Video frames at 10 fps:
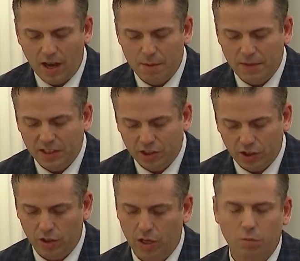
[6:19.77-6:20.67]
I made
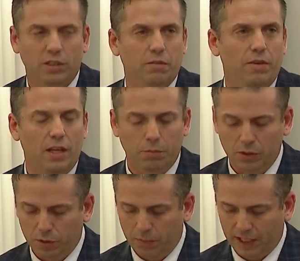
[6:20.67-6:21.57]
sure I was
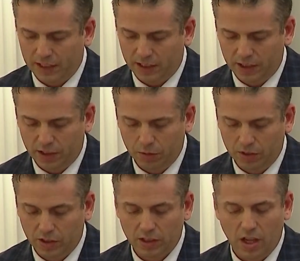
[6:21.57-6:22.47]
available to my
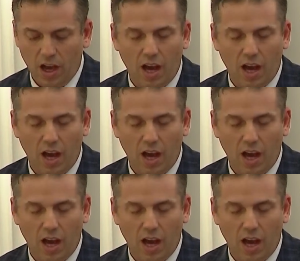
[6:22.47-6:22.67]
constituents.